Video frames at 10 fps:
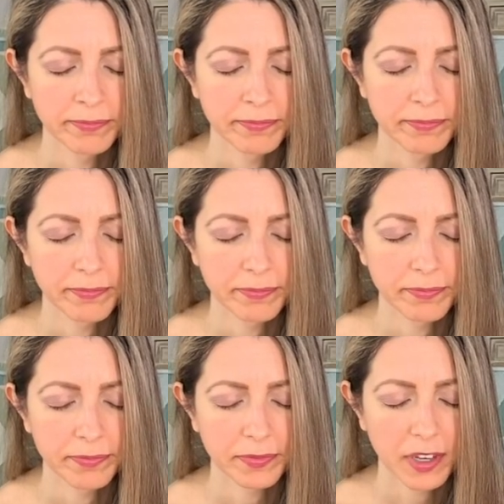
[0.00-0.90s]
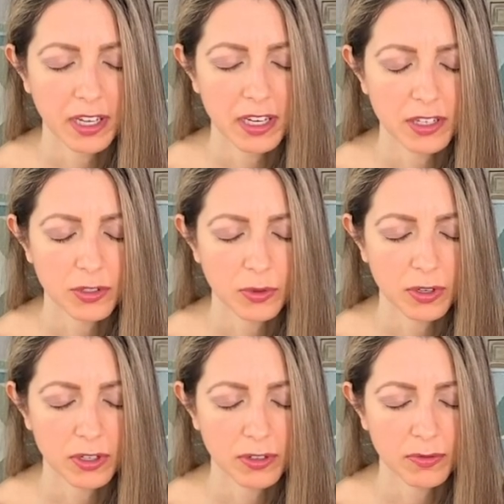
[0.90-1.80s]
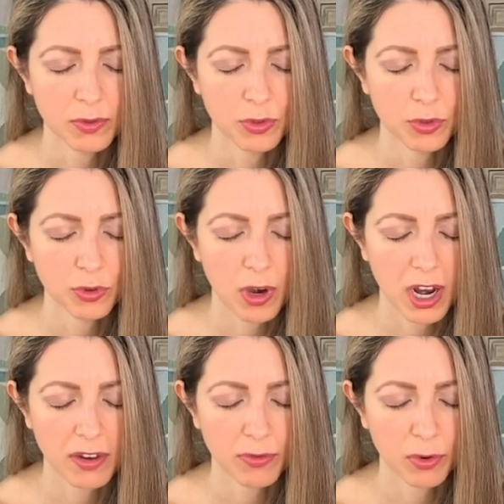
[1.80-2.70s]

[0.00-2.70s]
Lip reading: any sort of strife